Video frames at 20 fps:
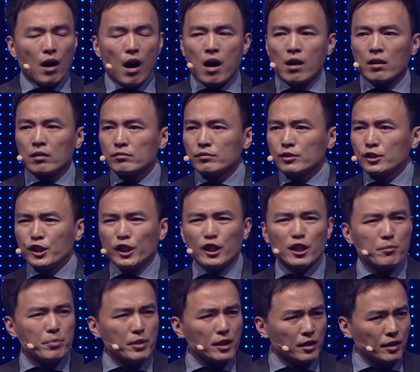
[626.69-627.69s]
on
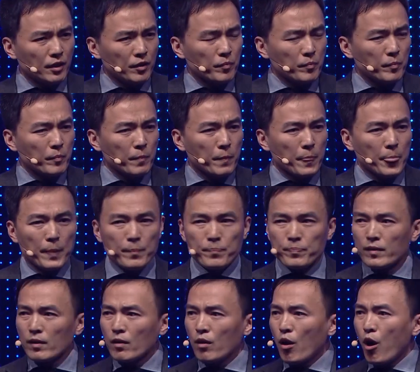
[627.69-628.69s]
GDP
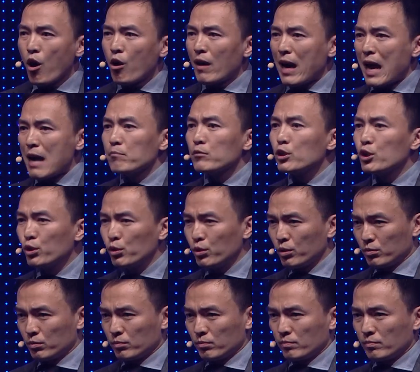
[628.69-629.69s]
or
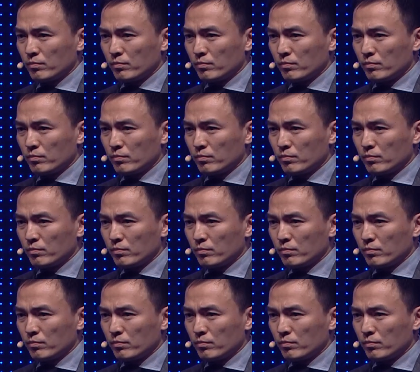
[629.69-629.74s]
M2?